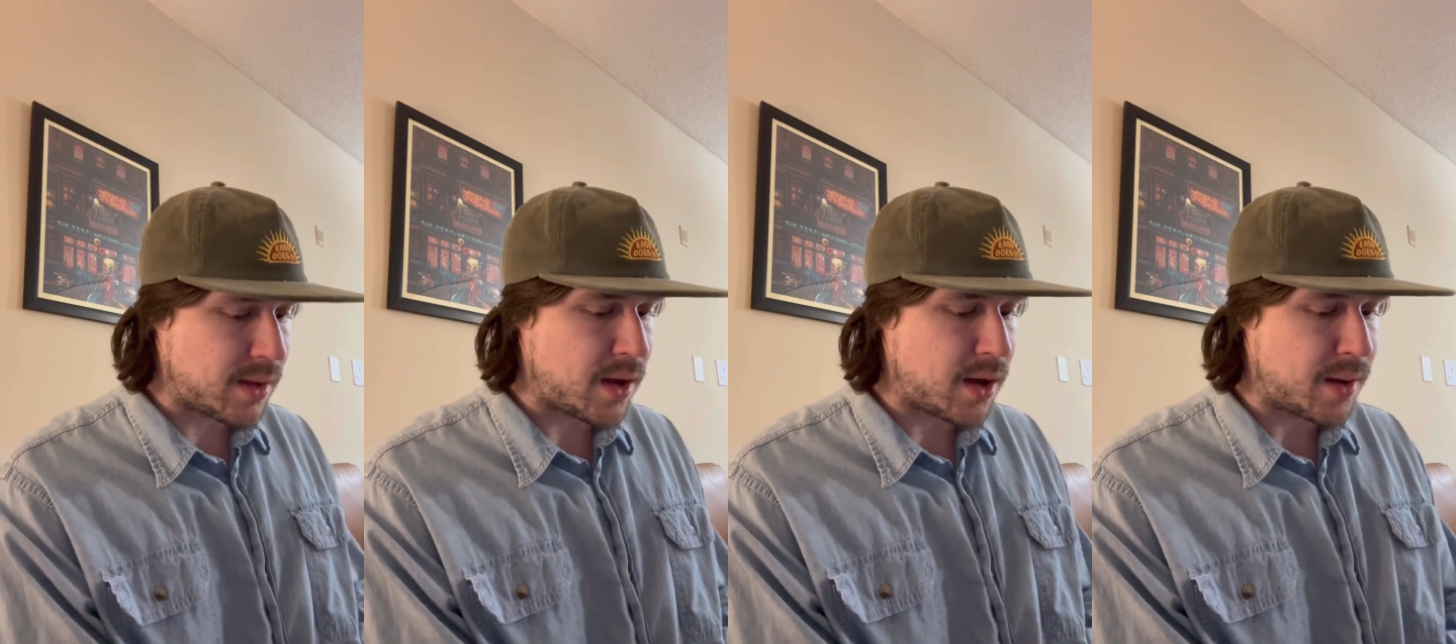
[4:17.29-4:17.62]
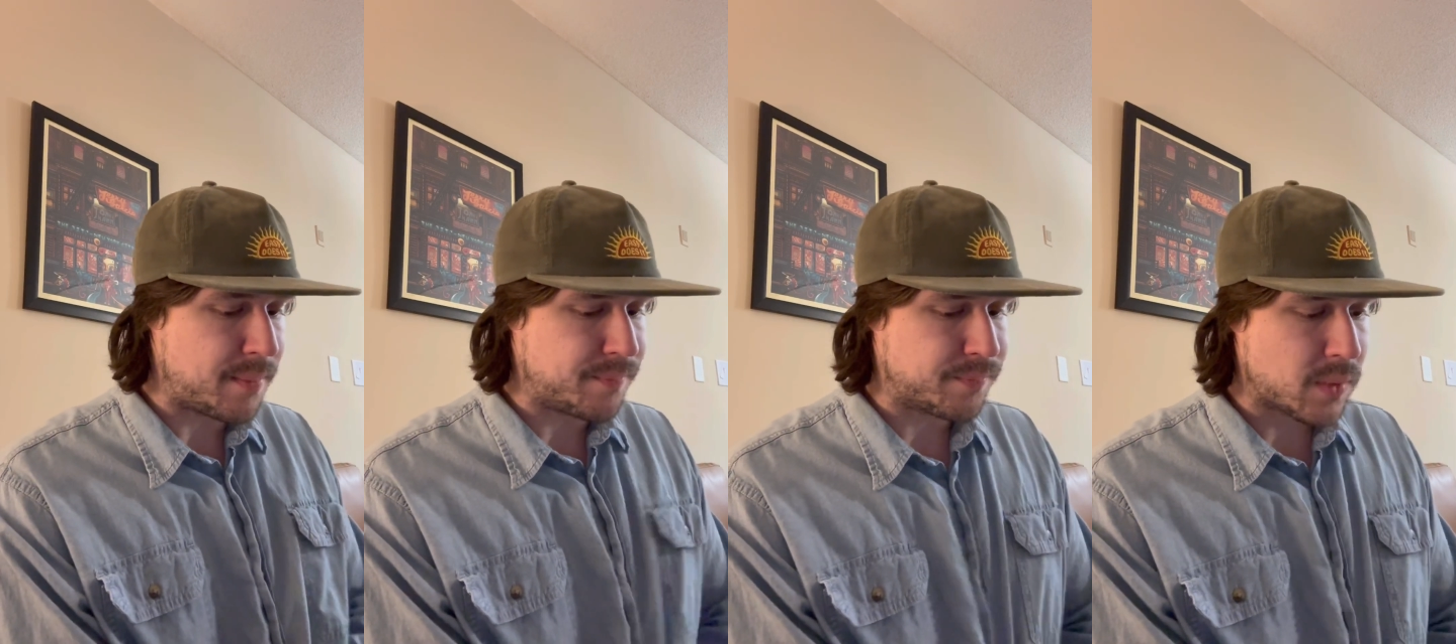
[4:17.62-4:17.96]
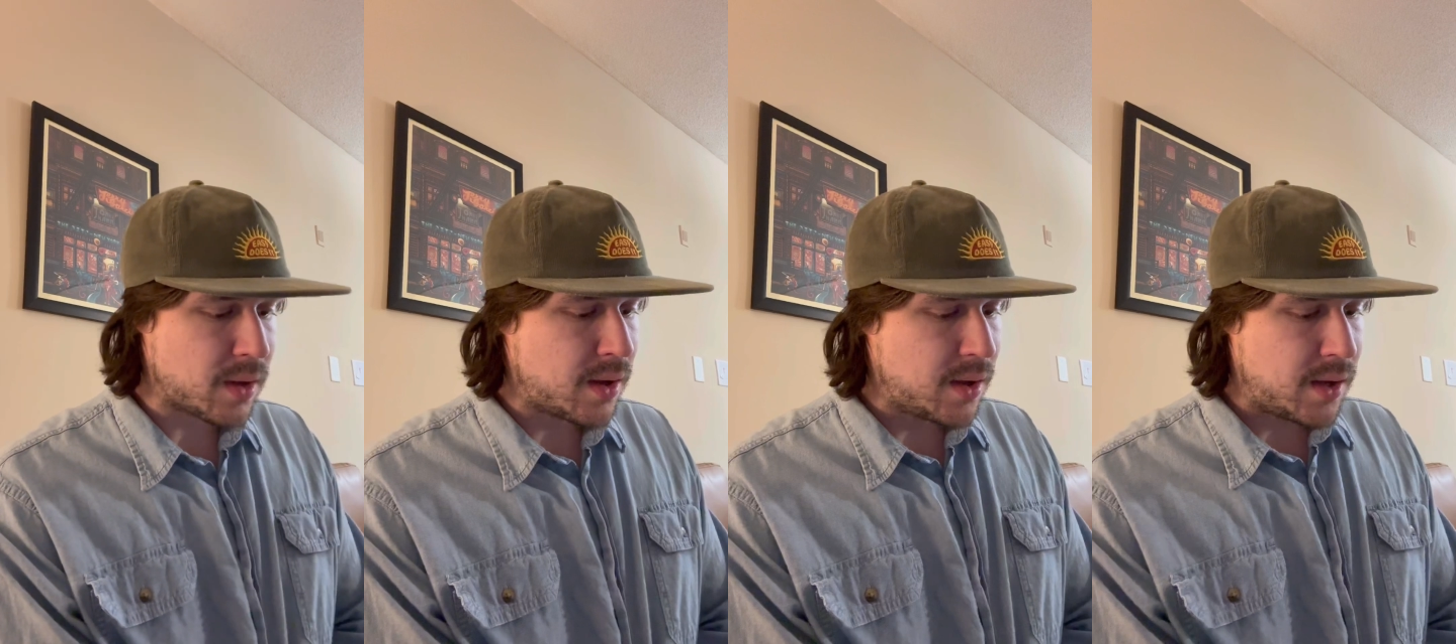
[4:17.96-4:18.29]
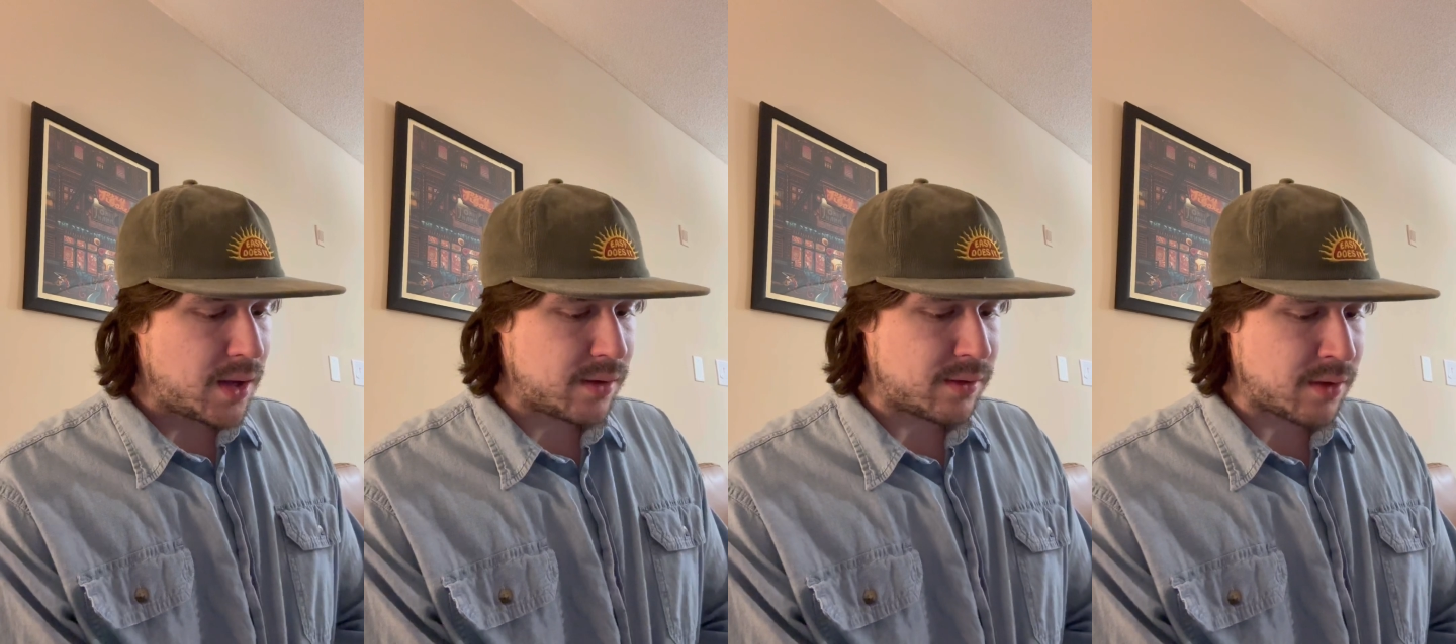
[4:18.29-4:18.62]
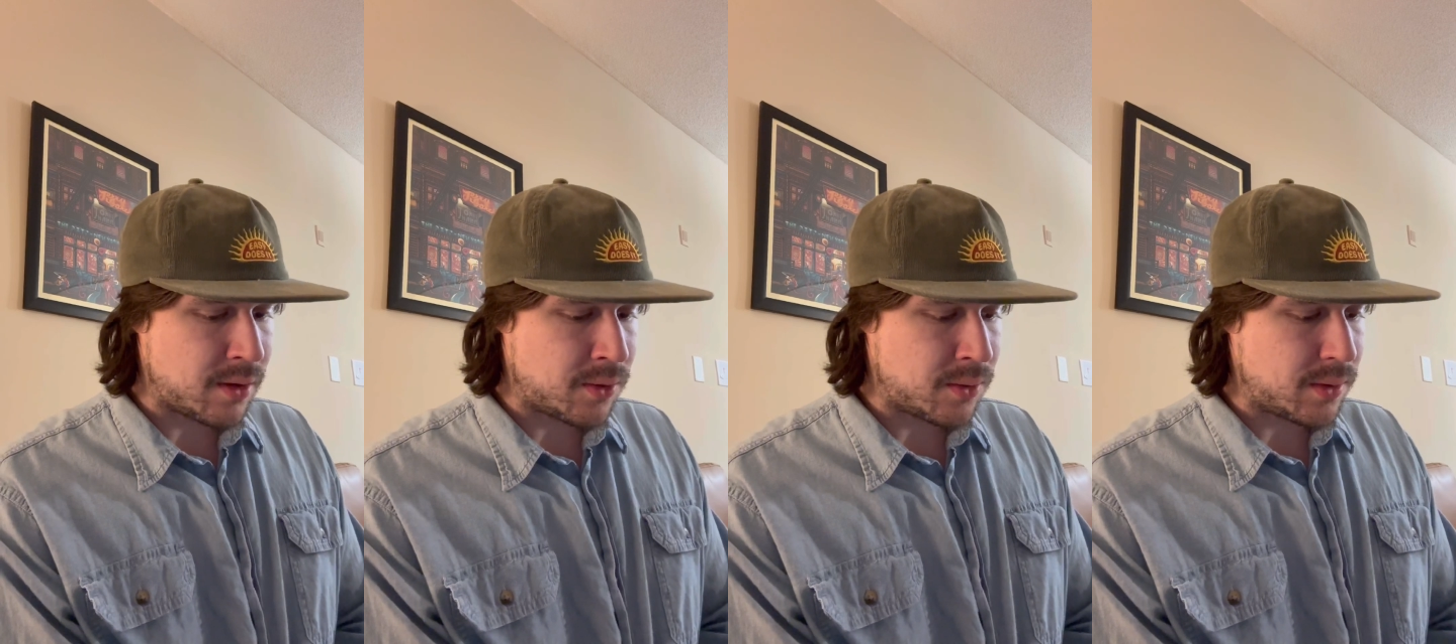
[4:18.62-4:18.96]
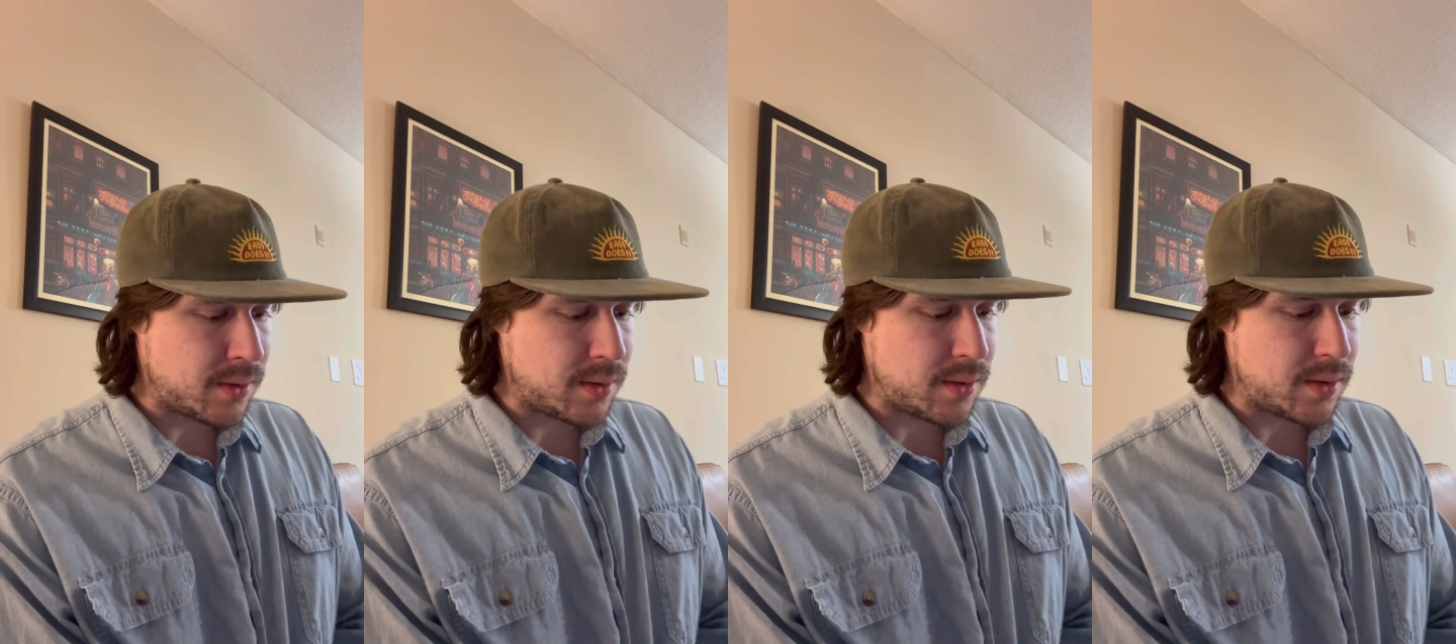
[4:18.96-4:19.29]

And so